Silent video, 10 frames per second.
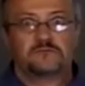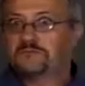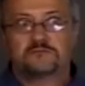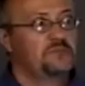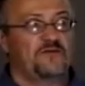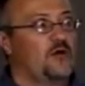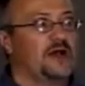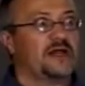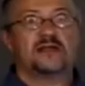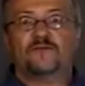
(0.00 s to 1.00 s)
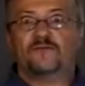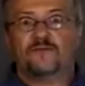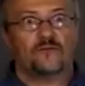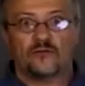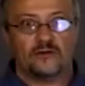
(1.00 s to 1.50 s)
before I could even
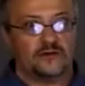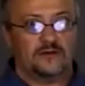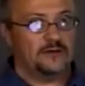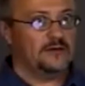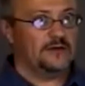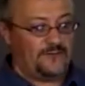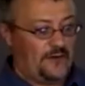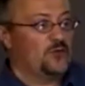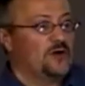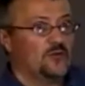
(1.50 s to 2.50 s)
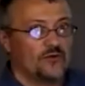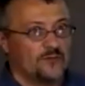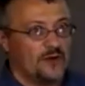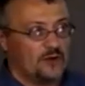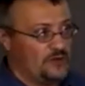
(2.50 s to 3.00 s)
worry, you know, if I don't want to worry
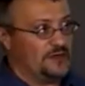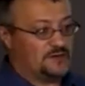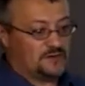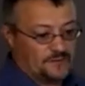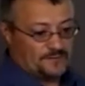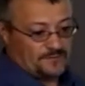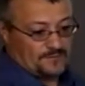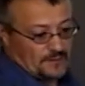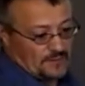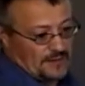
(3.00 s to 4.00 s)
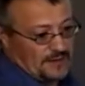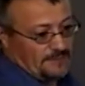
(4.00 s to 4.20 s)
about weeds. Okay?